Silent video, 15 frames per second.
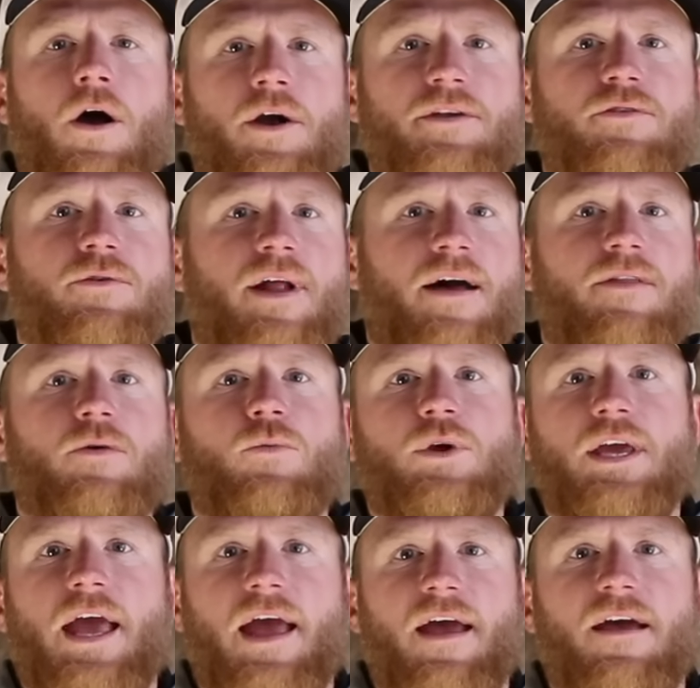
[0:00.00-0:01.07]
All right, so now that
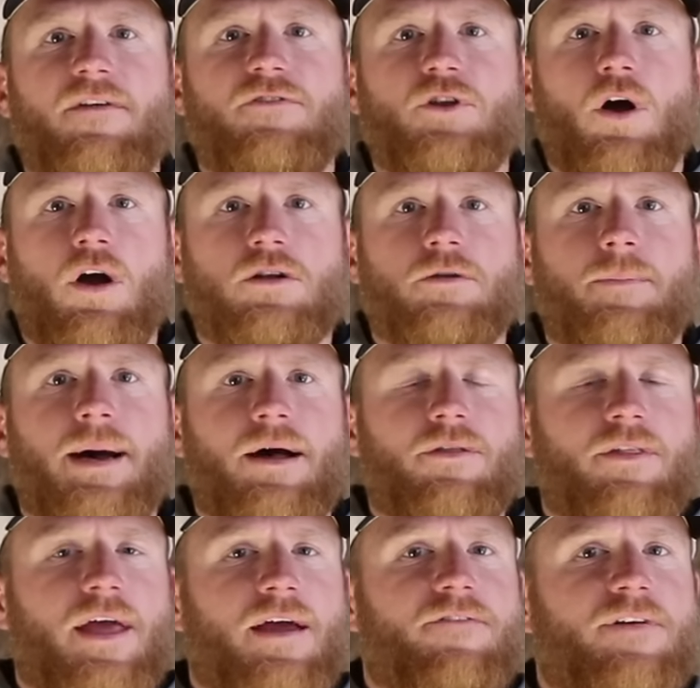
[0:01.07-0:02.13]
we have talked
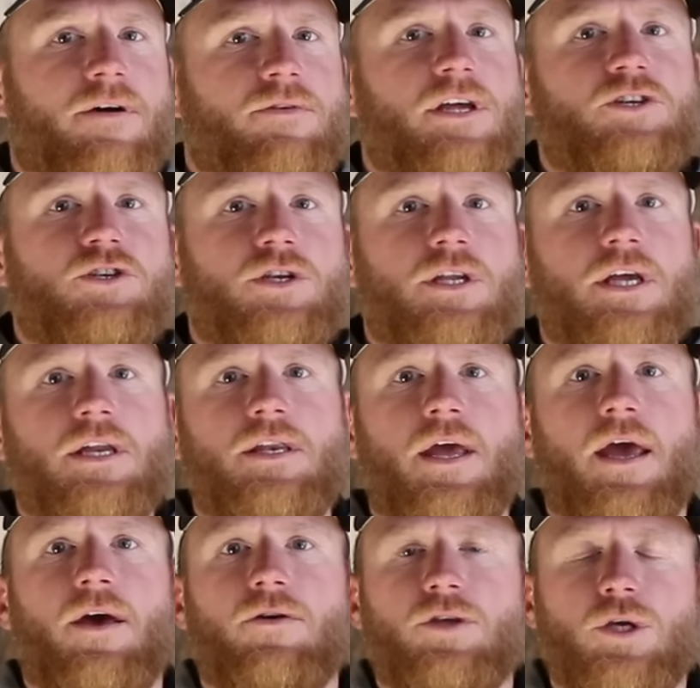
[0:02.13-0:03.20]
about that foundation
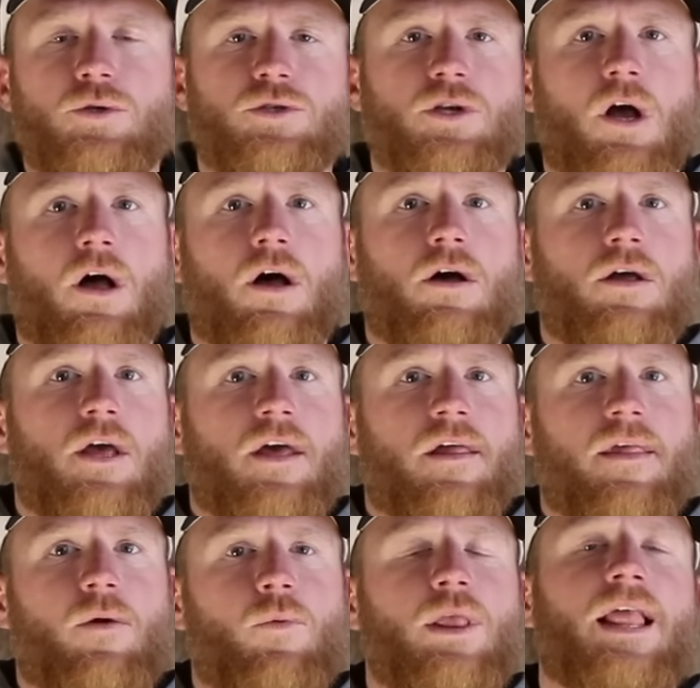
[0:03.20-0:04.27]
detail, you saw
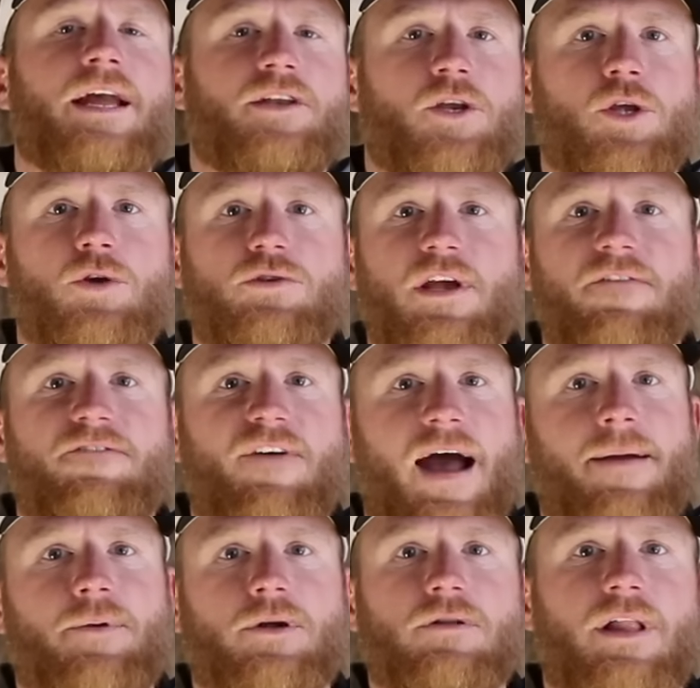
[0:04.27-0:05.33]
that we like to use a
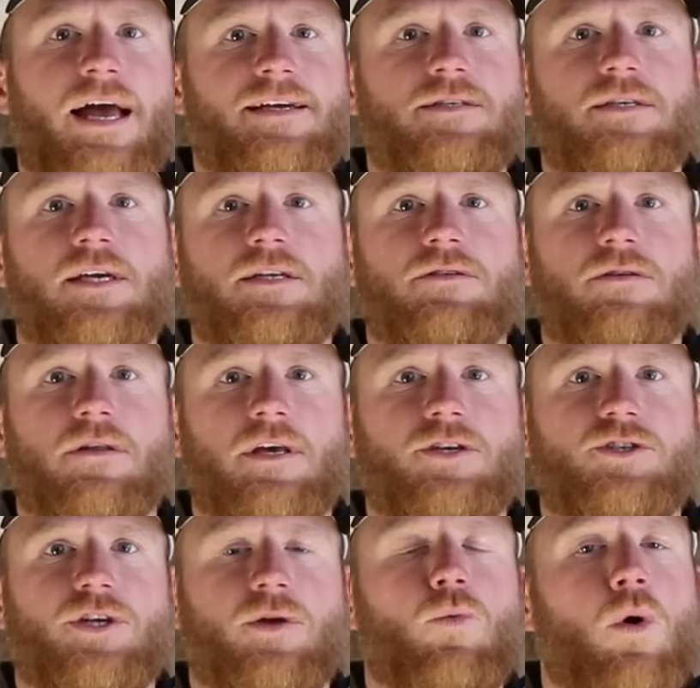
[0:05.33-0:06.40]
fiberglass
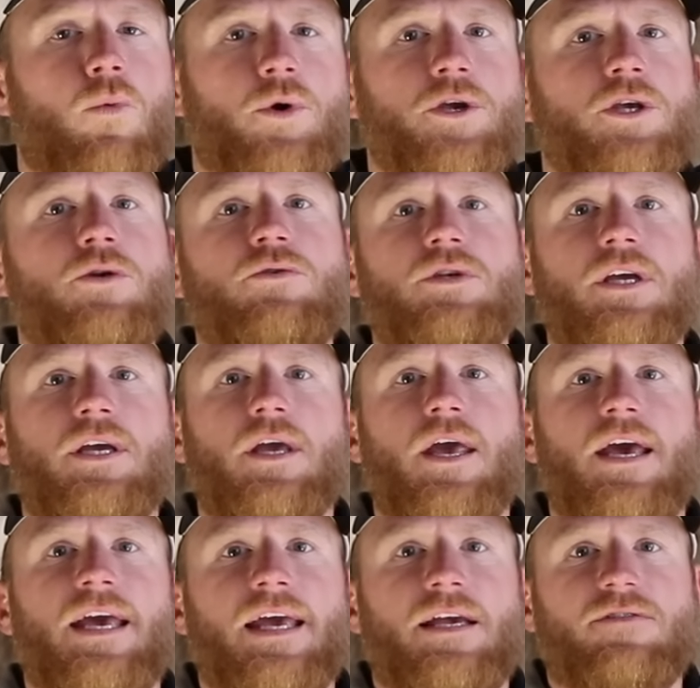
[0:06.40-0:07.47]
insulation, and what we're using
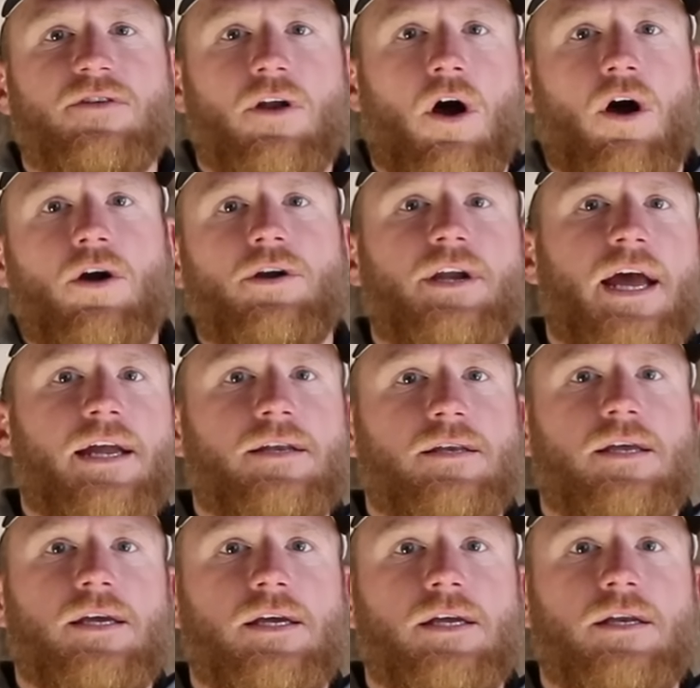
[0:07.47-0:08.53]
is an
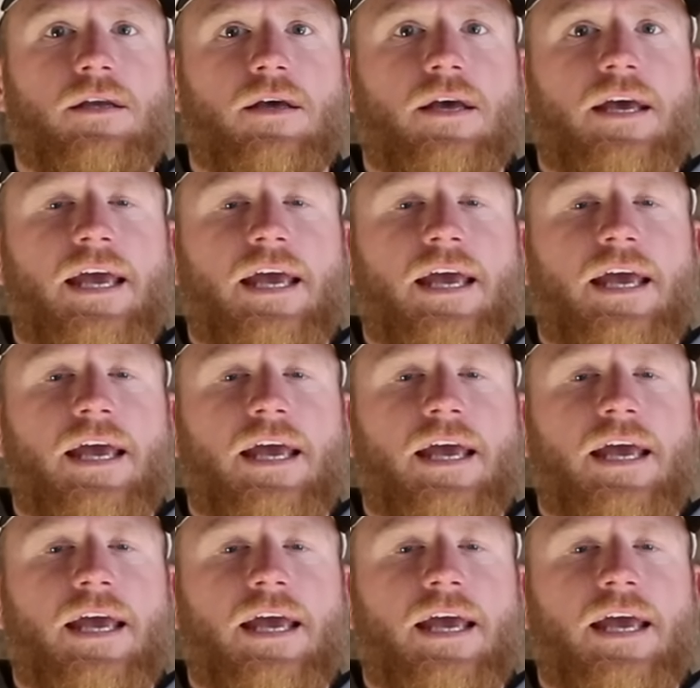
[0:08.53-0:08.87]
R19.